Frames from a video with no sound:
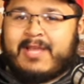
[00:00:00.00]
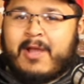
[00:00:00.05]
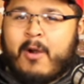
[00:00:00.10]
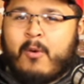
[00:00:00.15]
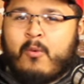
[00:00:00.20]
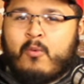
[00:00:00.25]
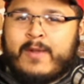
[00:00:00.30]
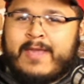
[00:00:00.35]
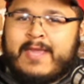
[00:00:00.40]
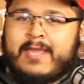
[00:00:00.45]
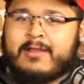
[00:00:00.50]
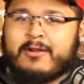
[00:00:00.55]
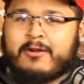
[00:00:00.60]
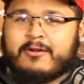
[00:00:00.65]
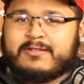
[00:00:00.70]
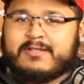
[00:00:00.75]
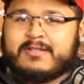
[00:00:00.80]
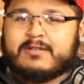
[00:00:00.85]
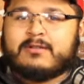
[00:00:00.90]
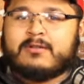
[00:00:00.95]
a week
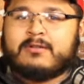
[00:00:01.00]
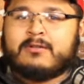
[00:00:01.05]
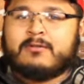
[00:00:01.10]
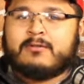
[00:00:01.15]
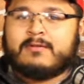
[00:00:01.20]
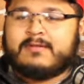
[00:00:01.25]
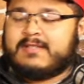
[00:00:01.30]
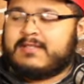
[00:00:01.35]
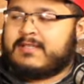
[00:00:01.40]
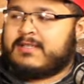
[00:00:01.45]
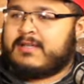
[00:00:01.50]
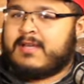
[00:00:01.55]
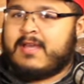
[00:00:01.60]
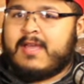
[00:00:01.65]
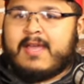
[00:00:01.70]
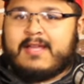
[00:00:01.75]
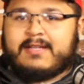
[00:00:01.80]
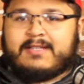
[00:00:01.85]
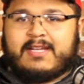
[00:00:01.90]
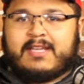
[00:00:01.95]
or two to
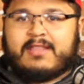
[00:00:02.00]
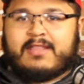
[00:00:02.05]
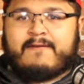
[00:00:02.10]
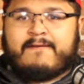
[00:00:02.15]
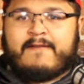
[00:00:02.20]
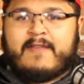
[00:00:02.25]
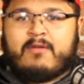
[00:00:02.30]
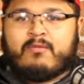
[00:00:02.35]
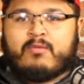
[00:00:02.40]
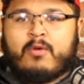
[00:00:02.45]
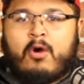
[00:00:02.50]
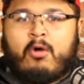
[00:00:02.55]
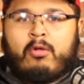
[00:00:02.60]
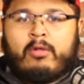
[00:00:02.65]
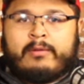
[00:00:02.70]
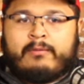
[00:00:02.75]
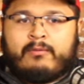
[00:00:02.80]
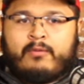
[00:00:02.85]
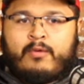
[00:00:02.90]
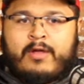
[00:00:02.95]
get the feet
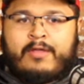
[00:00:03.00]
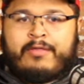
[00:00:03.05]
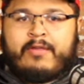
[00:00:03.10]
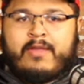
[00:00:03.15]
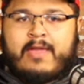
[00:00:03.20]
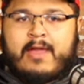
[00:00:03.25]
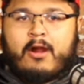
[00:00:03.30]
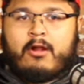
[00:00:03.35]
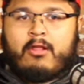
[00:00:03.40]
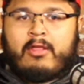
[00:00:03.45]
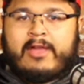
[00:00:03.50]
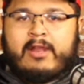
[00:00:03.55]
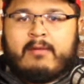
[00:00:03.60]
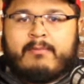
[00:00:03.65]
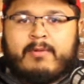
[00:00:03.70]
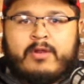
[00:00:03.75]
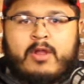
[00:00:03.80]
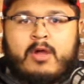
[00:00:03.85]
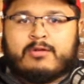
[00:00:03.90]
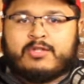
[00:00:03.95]
rolling with Carolina,
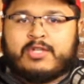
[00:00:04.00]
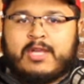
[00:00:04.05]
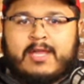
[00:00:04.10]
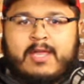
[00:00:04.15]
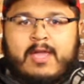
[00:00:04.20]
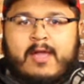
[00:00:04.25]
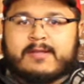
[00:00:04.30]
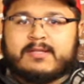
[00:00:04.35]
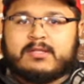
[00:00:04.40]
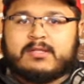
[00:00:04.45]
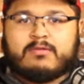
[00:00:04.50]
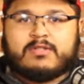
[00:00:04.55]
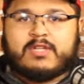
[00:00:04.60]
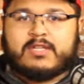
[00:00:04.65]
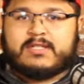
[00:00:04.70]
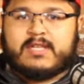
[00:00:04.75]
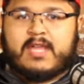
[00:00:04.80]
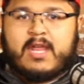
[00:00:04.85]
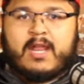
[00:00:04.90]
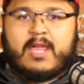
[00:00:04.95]
but no, Jake Guentzel was
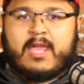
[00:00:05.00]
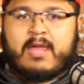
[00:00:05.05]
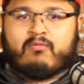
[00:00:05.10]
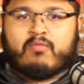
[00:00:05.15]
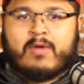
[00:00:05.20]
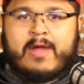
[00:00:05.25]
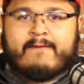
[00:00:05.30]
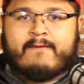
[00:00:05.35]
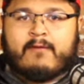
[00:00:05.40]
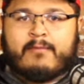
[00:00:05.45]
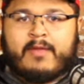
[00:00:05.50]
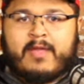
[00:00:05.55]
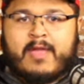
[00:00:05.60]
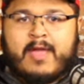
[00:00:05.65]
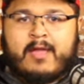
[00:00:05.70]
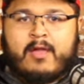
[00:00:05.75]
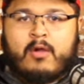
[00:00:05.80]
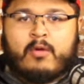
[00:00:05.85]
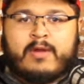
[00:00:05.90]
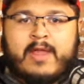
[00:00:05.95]
just getting it right from the
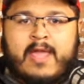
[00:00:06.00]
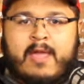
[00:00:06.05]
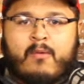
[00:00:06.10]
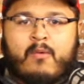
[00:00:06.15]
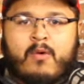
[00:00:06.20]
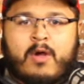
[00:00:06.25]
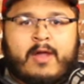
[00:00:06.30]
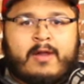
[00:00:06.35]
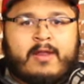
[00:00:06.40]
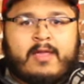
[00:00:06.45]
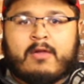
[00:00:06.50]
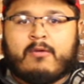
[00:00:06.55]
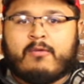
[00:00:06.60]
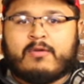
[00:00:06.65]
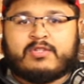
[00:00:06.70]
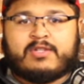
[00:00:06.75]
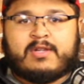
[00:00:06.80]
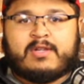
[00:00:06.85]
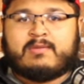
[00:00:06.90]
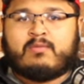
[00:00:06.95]
get-go, day one. It
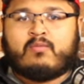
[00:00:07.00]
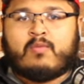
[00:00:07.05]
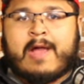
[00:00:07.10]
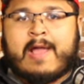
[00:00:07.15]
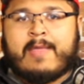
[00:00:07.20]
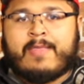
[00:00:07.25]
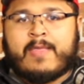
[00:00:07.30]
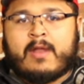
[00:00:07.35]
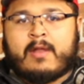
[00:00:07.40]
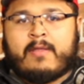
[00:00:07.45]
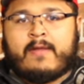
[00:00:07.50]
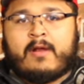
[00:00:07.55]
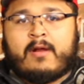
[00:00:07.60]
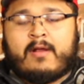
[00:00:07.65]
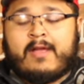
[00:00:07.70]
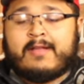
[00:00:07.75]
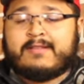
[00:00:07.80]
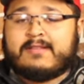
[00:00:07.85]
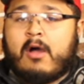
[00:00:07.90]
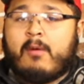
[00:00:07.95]
was just right then and
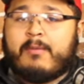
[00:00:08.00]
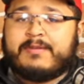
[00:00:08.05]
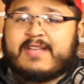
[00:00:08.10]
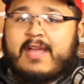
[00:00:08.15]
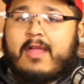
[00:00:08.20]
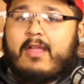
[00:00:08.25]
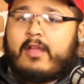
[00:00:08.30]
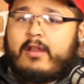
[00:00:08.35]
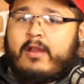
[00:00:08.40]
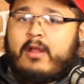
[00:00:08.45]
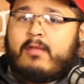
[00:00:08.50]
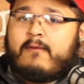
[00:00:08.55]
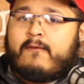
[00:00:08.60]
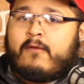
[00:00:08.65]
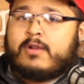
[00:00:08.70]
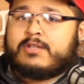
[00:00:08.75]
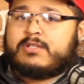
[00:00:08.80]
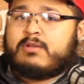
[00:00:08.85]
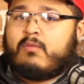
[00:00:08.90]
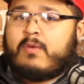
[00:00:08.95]
there. It's almost kind of like another
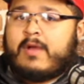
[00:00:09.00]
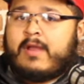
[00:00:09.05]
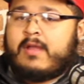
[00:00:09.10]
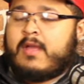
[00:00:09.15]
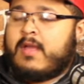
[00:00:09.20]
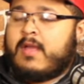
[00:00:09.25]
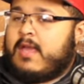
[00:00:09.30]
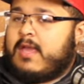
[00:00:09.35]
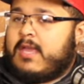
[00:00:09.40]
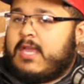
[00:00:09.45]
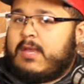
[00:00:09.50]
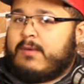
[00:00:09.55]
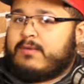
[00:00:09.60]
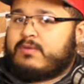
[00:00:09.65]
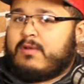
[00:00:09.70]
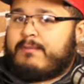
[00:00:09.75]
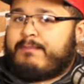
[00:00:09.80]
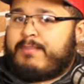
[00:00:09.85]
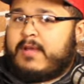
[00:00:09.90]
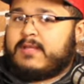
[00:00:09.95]
version when he
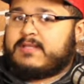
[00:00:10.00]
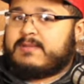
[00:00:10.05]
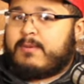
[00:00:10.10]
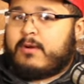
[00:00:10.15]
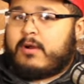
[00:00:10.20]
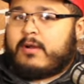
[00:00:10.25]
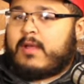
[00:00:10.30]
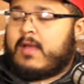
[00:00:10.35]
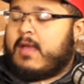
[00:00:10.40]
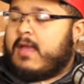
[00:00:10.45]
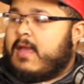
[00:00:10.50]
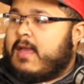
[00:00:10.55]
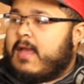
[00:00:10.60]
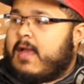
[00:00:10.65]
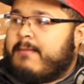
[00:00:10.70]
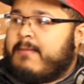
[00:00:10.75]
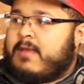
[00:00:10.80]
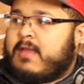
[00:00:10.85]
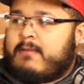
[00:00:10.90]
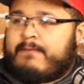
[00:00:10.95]
was with Pittsburgh.
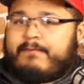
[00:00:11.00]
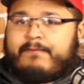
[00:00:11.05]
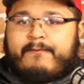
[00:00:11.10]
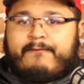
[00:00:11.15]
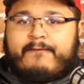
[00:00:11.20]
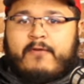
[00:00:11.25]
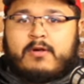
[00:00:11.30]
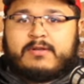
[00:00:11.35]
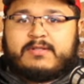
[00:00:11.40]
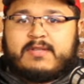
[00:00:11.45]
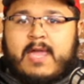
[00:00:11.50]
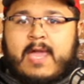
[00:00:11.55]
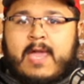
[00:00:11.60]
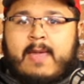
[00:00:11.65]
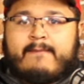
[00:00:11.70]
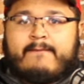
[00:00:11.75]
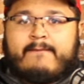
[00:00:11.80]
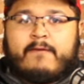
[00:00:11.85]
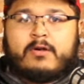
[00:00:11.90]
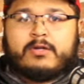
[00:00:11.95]
I mean, first
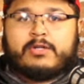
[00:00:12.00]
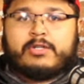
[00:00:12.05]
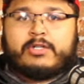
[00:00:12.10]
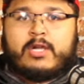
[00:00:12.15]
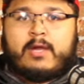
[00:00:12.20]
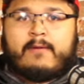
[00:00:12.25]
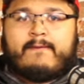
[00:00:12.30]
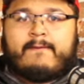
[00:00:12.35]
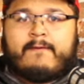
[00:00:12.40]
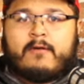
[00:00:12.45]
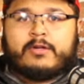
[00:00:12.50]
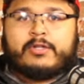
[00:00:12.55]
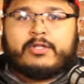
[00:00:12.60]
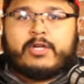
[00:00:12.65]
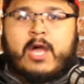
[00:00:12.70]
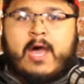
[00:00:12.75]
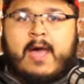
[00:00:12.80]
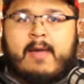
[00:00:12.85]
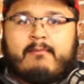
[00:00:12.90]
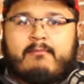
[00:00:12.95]
game, first shift, first
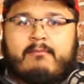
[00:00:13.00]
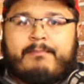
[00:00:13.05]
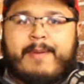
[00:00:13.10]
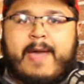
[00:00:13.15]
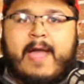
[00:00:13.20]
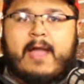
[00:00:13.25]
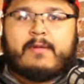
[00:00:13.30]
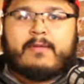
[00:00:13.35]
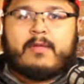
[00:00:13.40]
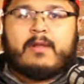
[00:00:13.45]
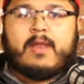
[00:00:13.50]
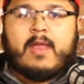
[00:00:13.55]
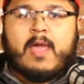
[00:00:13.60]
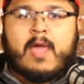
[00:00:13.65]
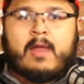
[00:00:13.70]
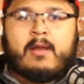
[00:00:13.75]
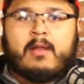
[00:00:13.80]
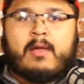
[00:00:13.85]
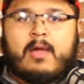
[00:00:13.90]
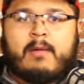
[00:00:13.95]
shot, back in the
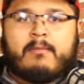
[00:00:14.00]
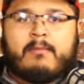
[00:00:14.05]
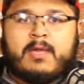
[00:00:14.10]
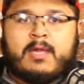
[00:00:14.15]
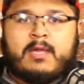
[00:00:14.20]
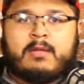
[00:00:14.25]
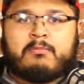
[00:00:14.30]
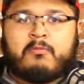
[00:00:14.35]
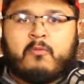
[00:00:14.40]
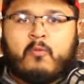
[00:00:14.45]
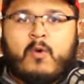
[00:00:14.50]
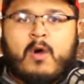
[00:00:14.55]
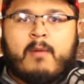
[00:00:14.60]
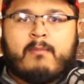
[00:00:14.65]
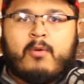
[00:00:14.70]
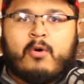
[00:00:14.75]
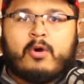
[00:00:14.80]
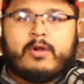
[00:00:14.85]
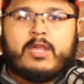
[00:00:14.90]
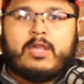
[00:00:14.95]
net. I mean, what
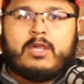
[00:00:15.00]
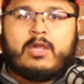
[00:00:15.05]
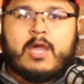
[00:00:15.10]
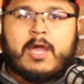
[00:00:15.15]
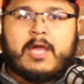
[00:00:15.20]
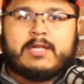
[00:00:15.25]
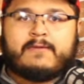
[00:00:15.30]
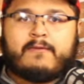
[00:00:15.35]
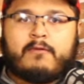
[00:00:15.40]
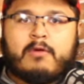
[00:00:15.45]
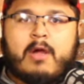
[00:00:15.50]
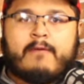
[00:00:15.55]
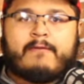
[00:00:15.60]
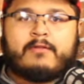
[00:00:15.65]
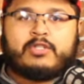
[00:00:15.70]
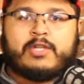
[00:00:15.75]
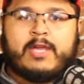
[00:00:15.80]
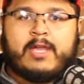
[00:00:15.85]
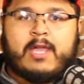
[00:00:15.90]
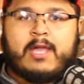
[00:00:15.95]
more can you ask for off
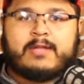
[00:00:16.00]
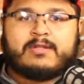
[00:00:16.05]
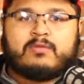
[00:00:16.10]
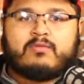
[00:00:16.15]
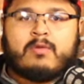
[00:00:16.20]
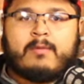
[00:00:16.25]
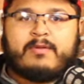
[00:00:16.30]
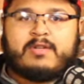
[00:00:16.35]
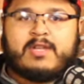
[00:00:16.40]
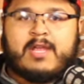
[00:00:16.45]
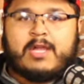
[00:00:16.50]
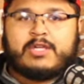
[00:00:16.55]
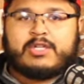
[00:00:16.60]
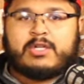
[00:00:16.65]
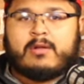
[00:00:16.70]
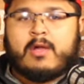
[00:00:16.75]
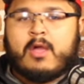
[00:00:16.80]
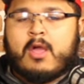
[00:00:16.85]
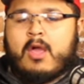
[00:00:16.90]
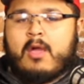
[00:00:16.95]
of Jake Guentzel's
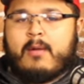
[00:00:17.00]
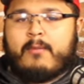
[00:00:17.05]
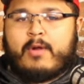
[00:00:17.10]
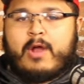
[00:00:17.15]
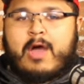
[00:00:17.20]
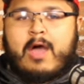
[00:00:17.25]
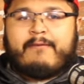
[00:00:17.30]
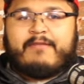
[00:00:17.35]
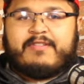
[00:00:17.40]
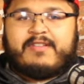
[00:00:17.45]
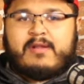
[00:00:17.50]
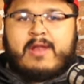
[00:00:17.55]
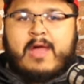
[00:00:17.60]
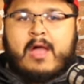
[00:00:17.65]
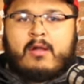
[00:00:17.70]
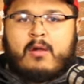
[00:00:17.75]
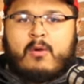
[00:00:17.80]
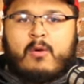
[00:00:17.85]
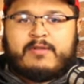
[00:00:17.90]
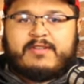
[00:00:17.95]
reputation? But obviously
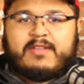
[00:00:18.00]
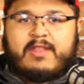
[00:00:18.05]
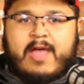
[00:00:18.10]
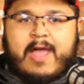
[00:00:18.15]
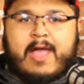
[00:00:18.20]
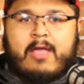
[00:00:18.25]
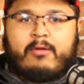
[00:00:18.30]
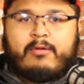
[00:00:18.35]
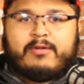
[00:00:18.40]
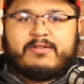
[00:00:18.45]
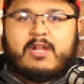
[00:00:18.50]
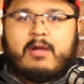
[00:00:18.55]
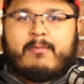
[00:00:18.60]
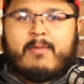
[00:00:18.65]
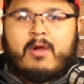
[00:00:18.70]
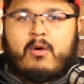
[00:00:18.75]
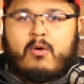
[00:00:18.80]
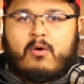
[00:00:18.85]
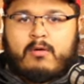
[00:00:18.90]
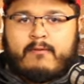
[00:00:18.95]
not going to the Islanders, talking
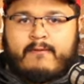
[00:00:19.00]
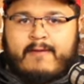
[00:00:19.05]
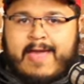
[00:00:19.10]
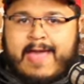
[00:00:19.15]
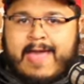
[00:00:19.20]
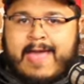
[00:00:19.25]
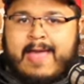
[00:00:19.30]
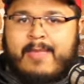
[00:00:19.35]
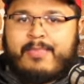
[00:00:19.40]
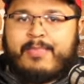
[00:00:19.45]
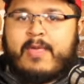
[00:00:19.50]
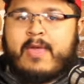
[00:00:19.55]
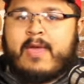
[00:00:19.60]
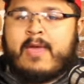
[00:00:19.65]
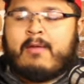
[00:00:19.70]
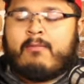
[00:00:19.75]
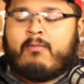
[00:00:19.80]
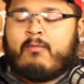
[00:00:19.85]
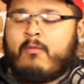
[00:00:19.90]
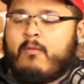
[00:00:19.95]
about Horvat,
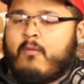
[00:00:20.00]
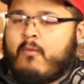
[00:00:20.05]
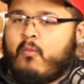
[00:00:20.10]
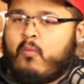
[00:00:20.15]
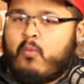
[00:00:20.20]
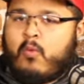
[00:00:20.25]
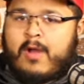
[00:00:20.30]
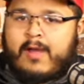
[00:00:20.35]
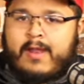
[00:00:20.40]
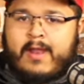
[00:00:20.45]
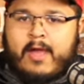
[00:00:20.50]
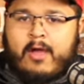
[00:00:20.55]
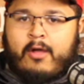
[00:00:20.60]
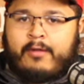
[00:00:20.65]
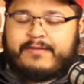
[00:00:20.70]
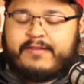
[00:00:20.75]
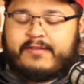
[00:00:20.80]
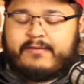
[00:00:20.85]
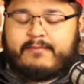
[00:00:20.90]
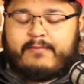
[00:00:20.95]
then what
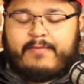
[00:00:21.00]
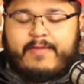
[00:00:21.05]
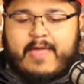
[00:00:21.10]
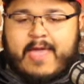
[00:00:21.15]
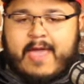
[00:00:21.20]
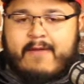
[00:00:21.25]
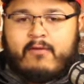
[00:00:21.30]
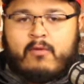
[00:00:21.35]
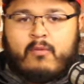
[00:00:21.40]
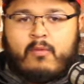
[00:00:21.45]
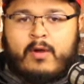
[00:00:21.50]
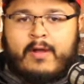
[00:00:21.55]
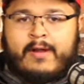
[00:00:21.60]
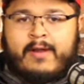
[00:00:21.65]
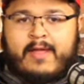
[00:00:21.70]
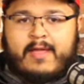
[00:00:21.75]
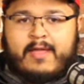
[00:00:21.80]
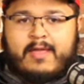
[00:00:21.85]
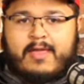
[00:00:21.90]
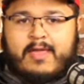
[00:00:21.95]
else
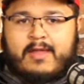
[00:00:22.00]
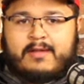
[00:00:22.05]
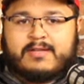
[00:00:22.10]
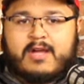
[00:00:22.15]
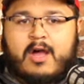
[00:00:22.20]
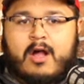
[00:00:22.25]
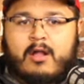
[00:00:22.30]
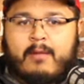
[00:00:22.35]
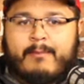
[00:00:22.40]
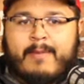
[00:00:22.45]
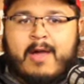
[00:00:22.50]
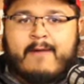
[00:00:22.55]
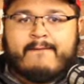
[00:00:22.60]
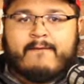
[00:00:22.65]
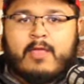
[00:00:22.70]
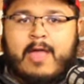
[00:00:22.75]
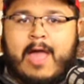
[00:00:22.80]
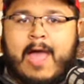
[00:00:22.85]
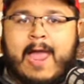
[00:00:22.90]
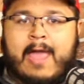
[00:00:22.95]
everyone can talk about
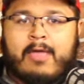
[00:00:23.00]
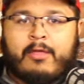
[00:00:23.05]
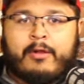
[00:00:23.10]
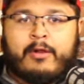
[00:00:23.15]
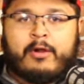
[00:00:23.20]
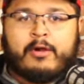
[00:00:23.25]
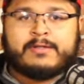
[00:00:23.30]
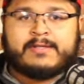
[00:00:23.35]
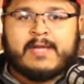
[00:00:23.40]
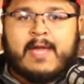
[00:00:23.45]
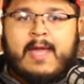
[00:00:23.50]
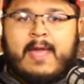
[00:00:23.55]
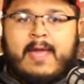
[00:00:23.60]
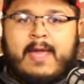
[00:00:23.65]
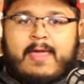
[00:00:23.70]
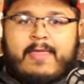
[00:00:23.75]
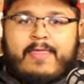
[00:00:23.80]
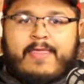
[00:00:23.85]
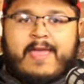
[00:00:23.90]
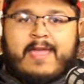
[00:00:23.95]
for the Islanders.
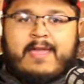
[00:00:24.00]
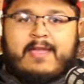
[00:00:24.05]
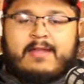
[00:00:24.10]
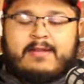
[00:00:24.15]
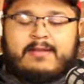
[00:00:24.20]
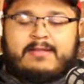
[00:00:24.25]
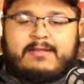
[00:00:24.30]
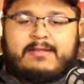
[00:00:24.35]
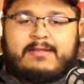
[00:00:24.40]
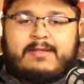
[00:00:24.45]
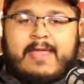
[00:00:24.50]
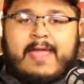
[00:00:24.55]
They can